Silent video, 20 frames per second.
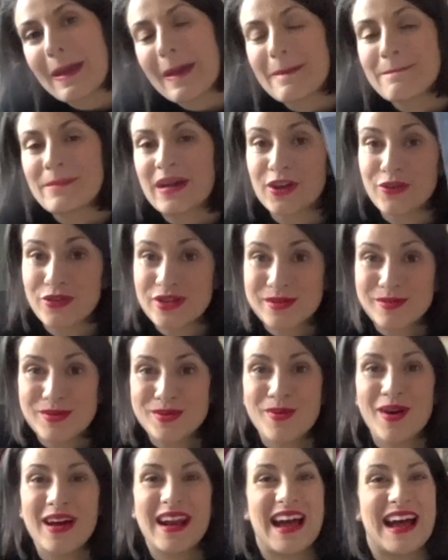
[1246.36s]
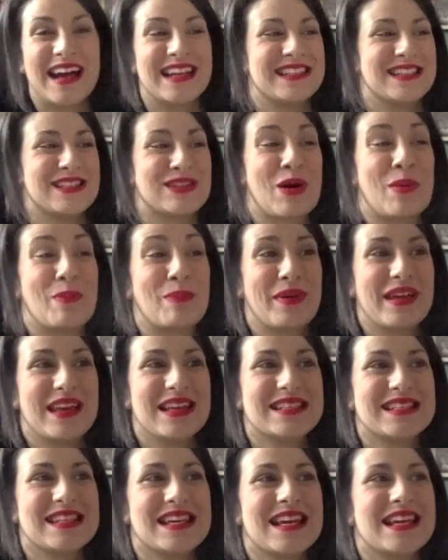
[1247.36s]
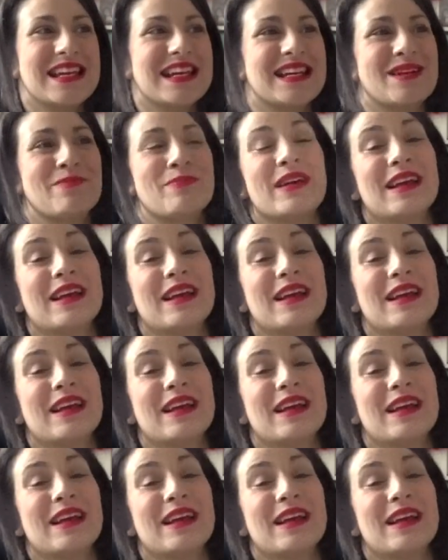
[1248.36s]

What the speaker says: my Christmas one, and it's got beads in at